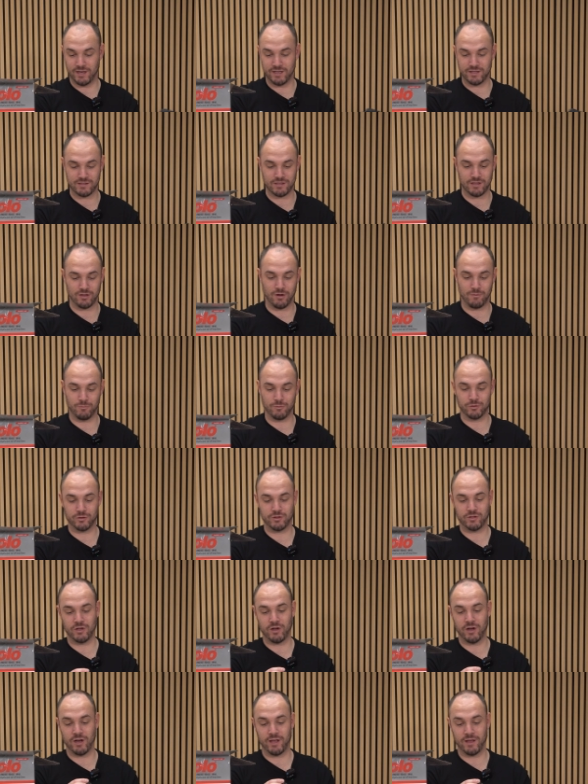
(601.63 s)
is a lot more
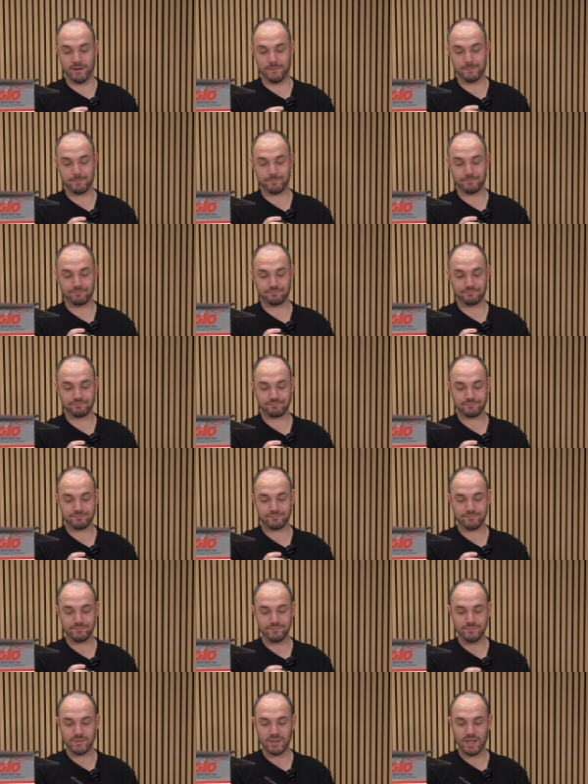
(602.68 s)
sturdier,
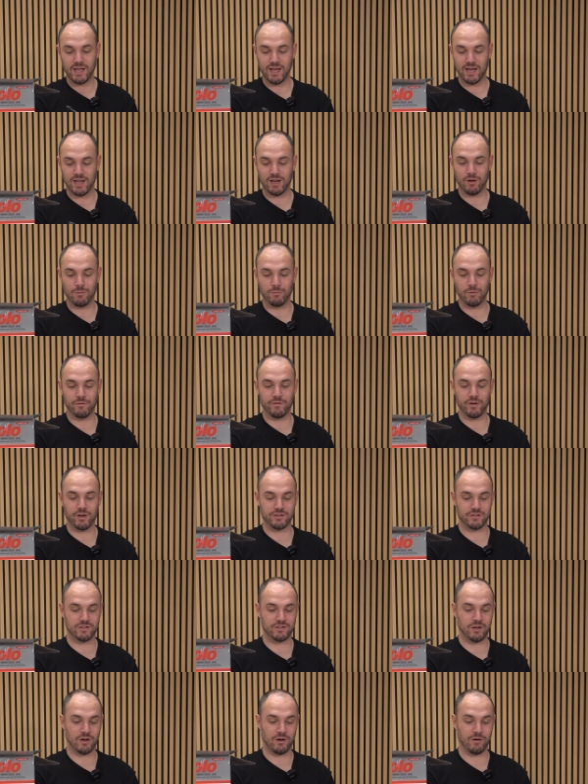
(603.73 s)
a lot more
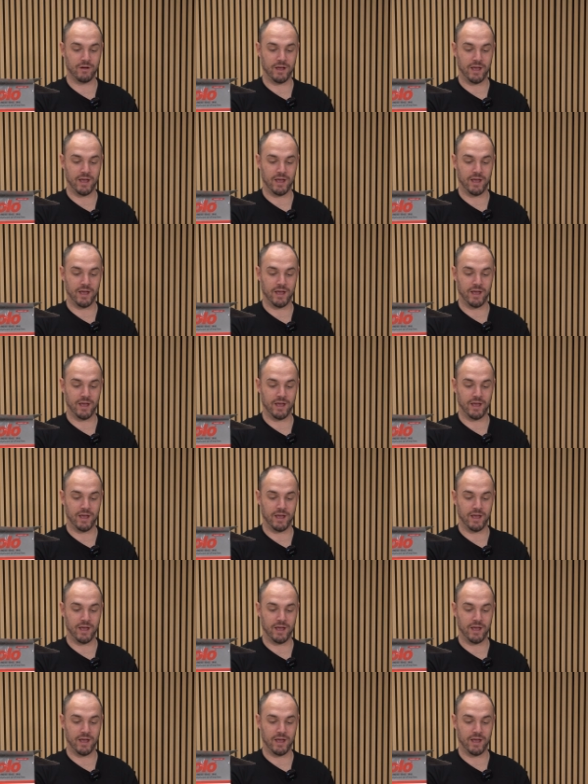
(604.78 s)
versatile,